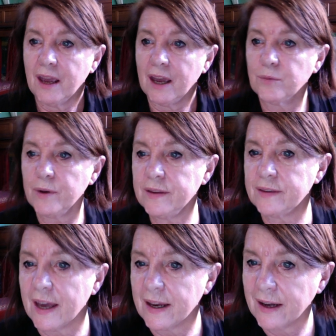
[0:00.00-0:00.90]
And with
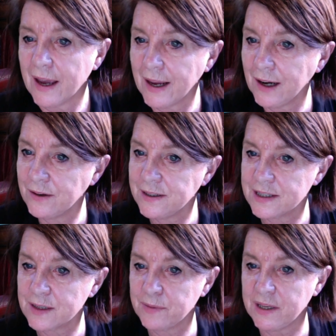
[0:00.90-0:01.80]
that, Halo
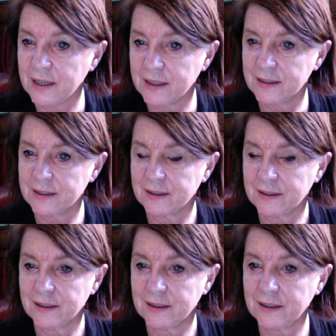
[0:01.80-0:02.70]
disappeared.
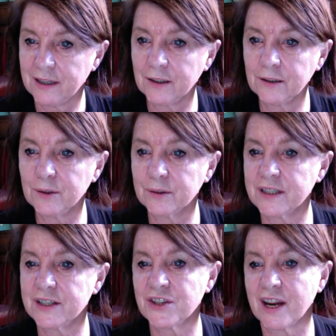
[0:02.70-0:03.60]
Nell looked
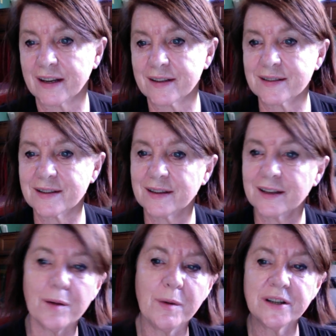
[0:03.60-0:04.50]
at Jax.
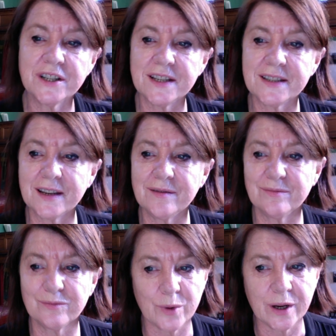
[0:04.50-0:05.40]
Come on, she said,
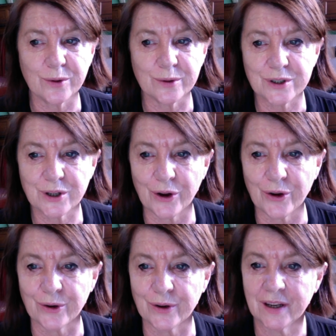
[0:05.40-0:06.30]
we're good to
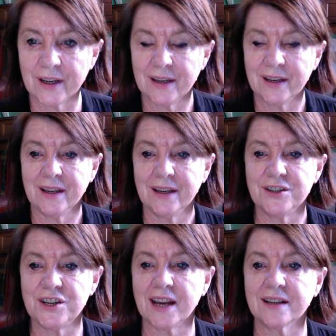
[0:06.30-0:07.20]
go.
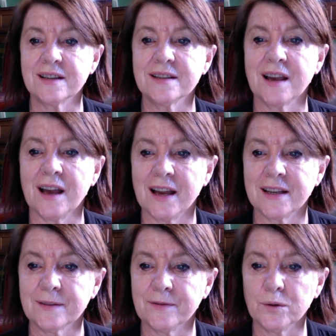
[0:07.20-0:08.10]
Jax's
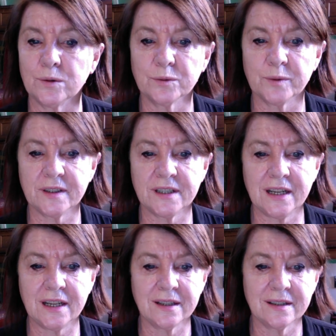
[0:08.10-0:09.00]
eyes filled with
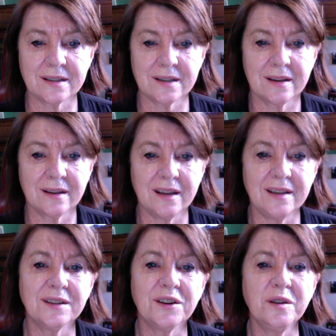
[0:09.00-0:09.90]
tears.
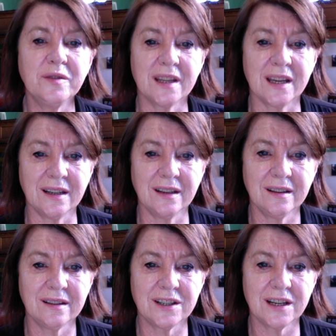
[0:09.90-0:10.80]
Is it over then?
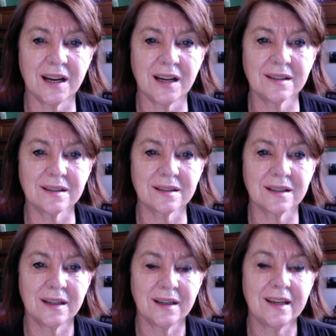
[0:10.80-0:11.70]
she asked.
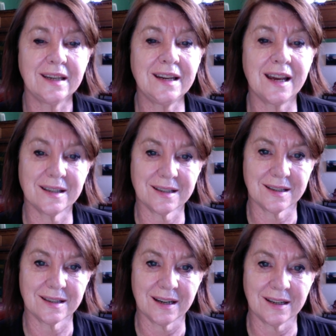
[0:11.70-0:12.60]
Yes,
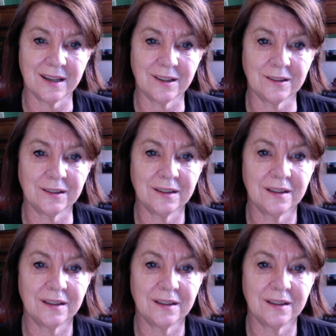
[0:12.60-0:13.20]
said Nell.